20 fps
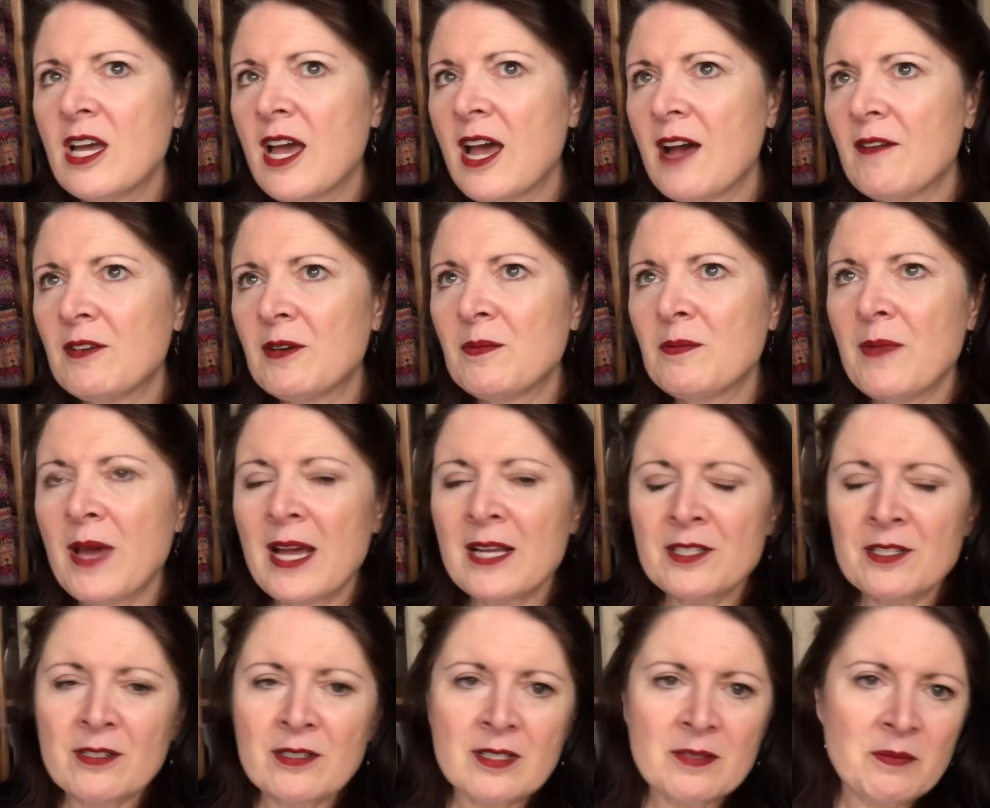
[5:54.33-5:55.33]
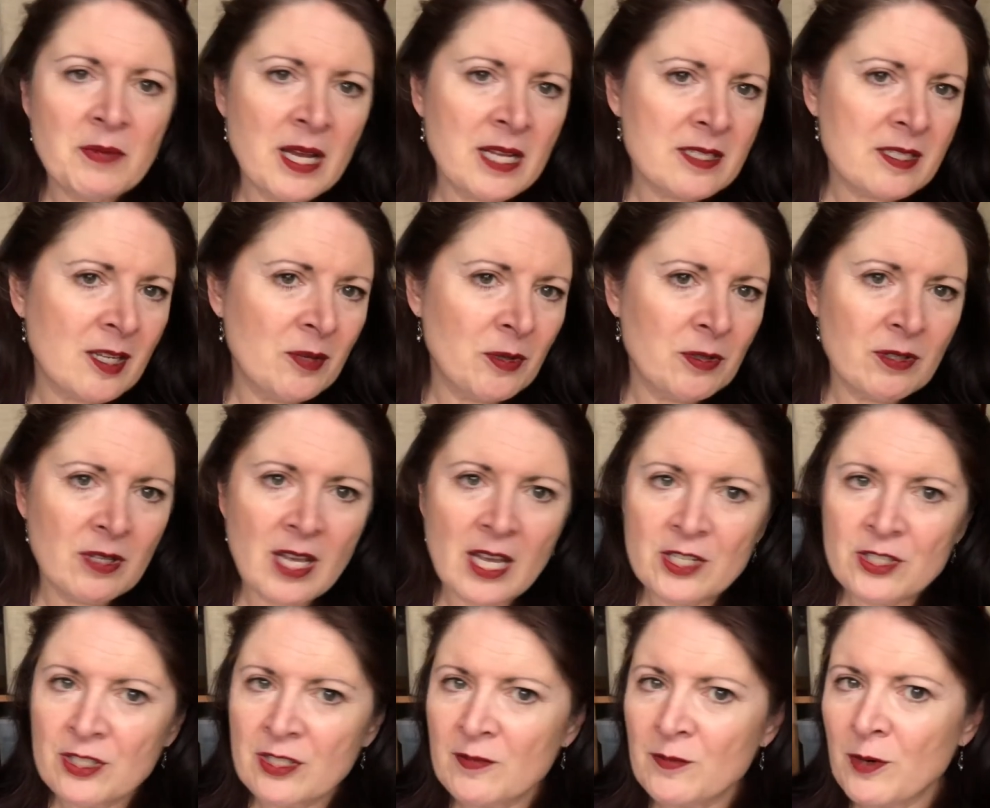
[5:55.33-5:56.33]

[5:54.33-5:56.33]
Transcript: have a master's in mass communication,